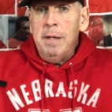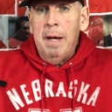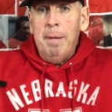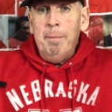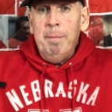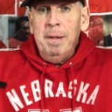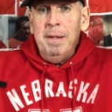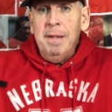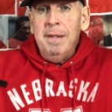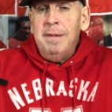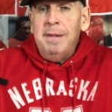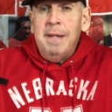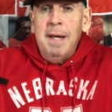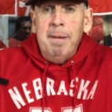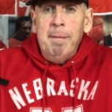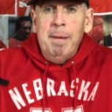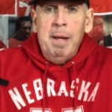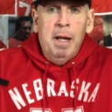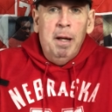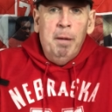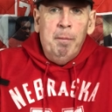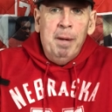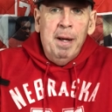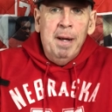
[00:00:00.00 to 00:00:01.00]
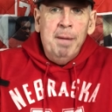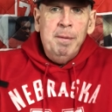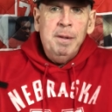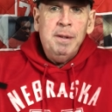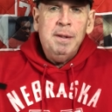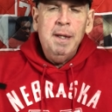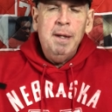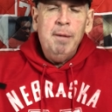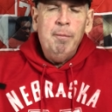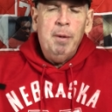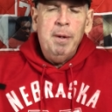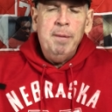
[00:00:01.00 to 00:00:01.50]
not been the same Alabama
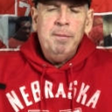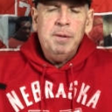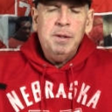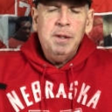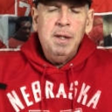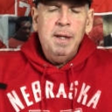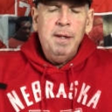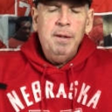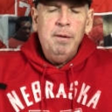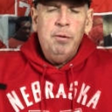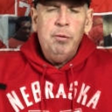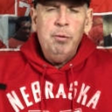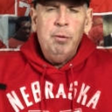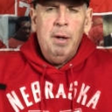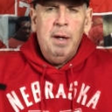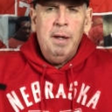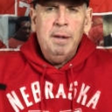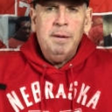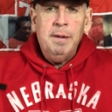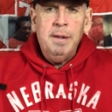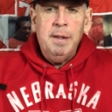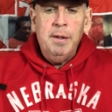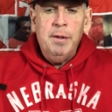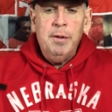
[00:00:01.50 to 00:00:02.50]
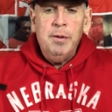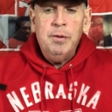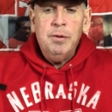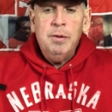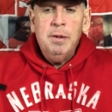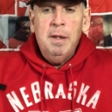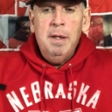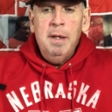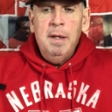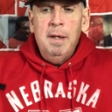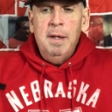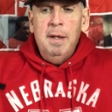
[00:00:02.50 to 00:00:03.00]
team we've seen throughout the years.